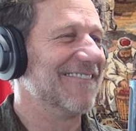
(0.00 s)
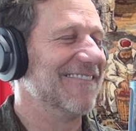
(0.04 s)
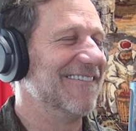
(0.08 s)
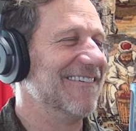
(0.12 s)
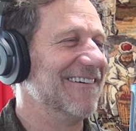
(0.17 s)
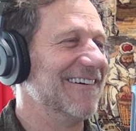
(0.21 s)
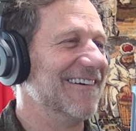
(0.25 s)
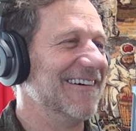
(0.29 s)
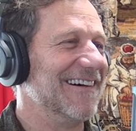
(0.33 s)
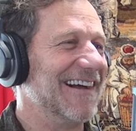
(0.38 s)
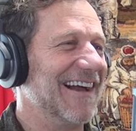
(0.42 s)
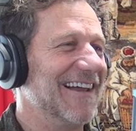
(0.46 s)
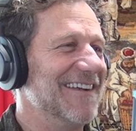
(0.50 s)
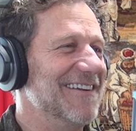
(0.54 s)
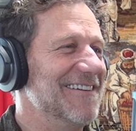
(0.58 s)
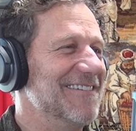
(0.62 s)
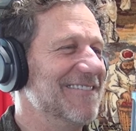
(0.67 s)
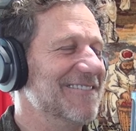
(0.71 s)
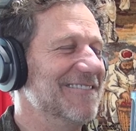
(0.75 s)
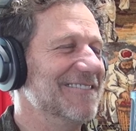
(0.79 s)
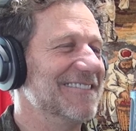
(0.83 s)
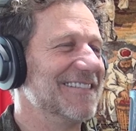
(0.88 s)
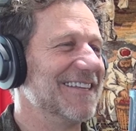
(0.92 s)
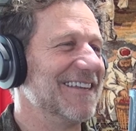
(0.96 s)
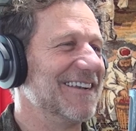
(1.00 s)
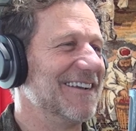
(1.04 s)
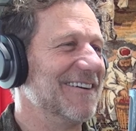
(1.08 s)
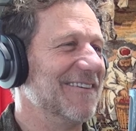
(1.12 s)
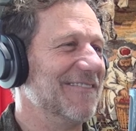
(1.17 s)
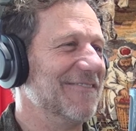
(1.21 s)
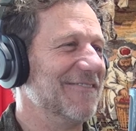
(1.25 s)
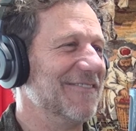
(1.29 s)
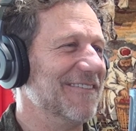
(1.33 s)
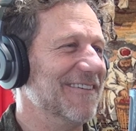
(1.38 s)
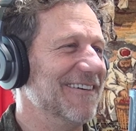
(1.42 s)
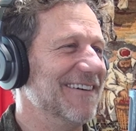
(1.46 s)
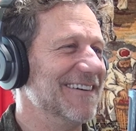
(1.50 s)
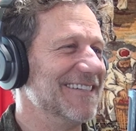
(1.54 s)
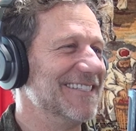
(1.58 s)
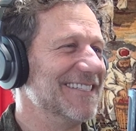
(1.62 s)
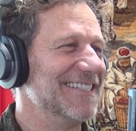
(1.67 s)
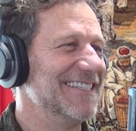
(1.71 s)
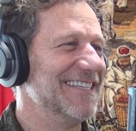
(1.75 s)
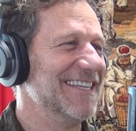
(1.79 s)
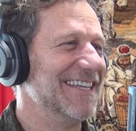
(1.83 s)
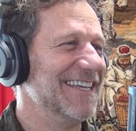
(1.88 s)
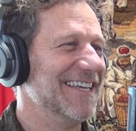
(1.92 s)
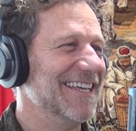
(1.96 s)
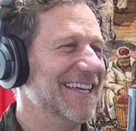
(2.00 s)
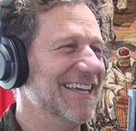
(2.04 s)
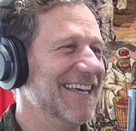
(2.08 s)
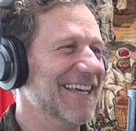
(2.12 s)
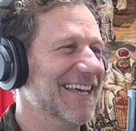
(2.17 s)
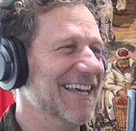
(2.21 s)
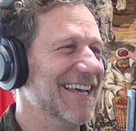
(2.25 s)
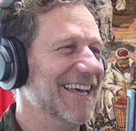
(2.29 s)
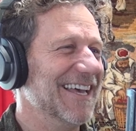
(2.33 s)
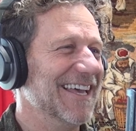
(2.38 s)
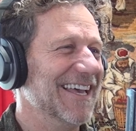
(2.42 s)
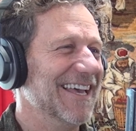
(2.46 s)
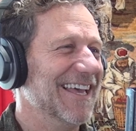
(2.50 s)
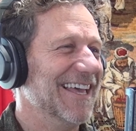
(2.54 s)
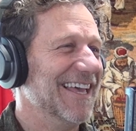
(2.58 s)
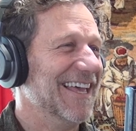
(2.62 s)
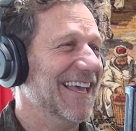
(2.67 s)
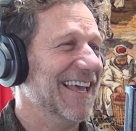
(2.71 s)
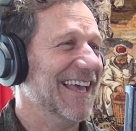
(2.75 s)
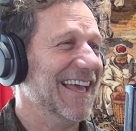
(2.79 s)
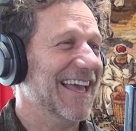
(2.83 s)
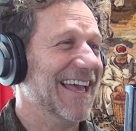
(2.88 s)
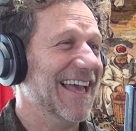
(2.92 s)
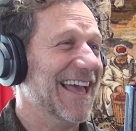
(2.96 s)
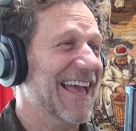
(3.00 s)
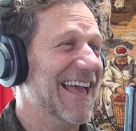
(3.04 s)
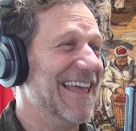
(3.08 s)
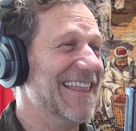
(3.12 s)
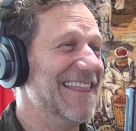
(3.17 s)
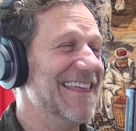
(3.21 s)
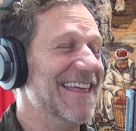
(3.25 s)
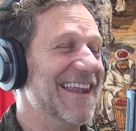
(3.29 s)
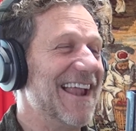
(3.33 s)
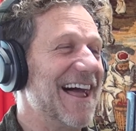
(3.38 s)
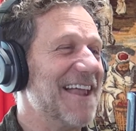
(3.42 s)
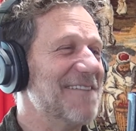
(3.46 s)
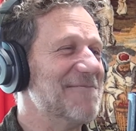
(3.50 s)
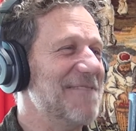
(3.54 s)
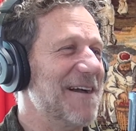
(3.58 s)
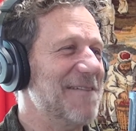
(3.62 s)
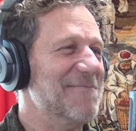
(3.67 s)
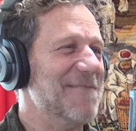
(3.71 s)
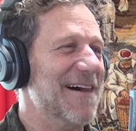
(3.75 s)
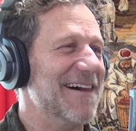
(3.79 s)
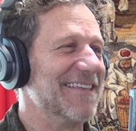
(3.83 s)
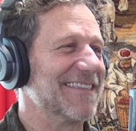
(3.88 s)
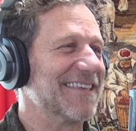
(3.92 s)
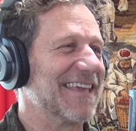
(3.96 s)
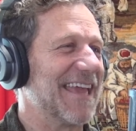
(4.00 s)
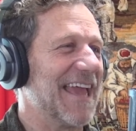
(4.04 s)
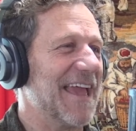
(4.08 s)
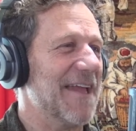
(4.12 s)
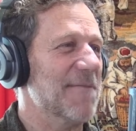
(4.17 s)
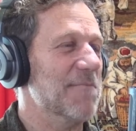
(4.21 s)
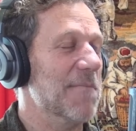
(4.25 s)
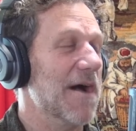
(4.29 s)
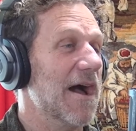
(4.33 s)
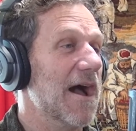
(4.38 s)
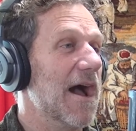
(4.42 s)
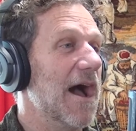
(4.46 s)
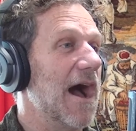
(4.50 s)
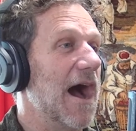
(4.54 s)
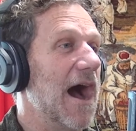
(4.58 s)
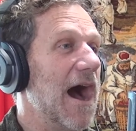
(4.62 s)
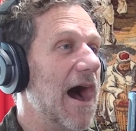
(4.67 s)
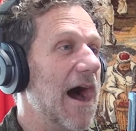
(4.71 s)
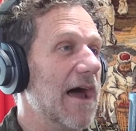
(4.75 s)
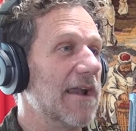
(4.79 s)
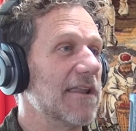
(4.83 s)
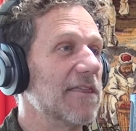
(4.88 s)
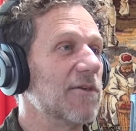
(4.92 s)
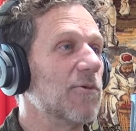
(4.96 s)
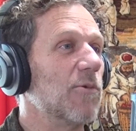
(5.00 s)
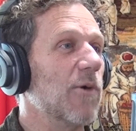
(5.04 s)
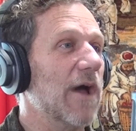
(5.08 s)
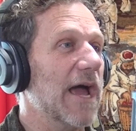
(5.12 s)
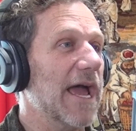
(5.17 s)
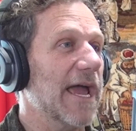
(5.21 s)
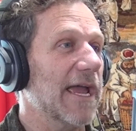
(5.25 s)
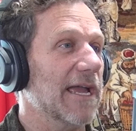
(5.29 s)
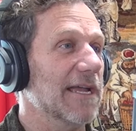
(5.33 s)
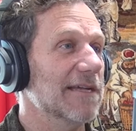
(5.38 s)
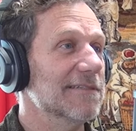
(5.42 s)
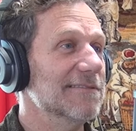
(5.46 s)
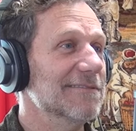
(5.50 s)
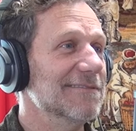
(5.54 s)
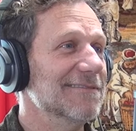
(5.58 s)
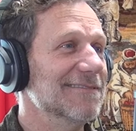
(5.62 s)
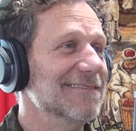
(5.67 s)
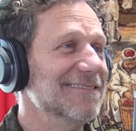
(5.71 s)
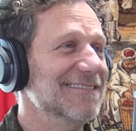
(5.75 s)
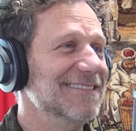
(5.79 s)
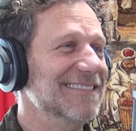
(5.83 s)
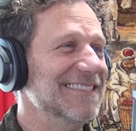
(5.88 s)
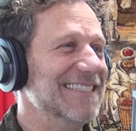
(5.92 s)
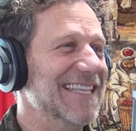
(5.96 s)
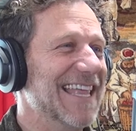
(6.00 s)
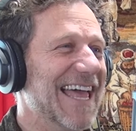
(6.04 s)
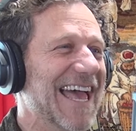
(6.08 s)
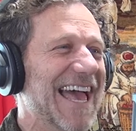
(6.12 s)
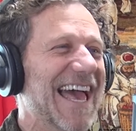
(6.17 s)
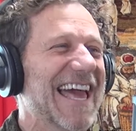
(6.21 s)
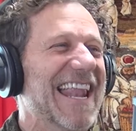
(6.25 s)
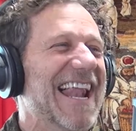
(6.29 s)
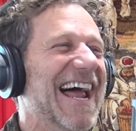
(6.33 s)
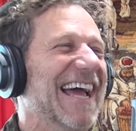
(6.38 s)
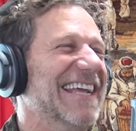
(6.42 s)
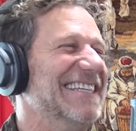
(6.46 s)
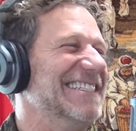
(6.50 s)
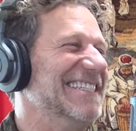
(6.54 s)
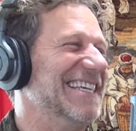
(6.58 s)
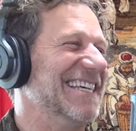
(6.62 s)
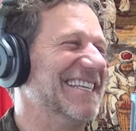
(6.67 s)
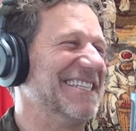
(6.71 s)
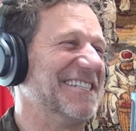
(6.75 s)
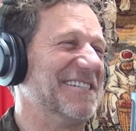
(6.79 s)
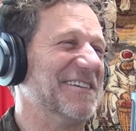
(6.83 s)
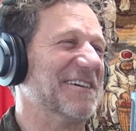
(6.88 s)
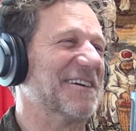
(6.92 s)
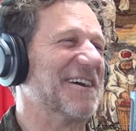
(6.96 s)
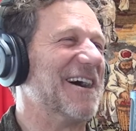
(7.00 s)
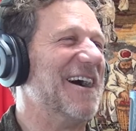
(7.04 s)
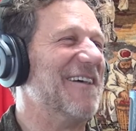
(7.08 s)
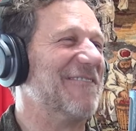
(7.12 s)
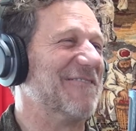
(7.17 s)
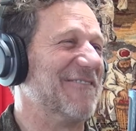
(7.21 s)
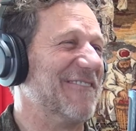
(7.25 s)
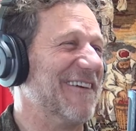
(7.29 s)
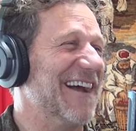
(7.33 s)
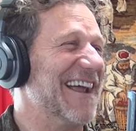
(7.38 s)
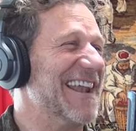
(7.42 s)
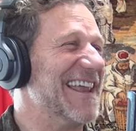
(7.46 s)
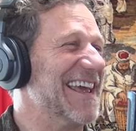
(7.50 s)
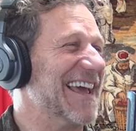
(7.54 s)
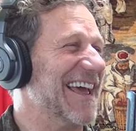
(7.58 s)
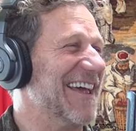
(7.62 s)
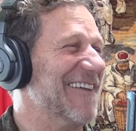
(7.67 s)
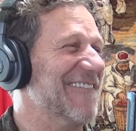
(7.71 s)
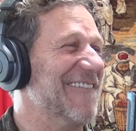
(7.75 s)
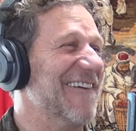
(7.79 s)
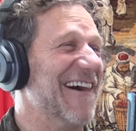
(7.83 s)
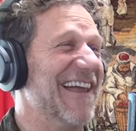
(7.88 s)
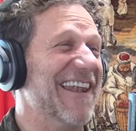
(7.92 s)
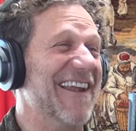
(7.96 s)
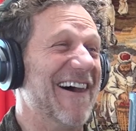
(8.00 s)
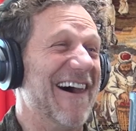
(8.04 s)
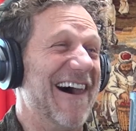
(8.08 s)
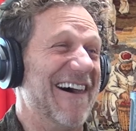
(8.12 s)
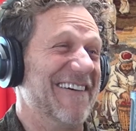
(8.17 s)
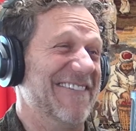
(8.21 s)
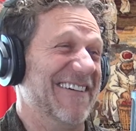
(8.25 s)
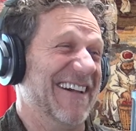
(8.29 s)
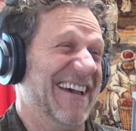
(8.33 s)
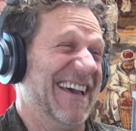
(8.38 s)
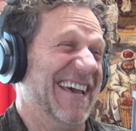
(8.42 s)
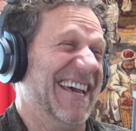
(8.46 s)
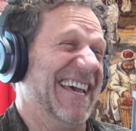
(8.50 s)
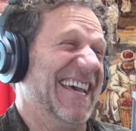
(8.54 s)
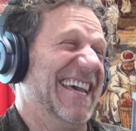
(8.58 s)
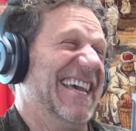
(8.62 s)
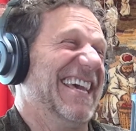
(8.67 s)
well, I don't know who's going to go first. And then out of my mouth came, out of the way. And I just took off running and went off.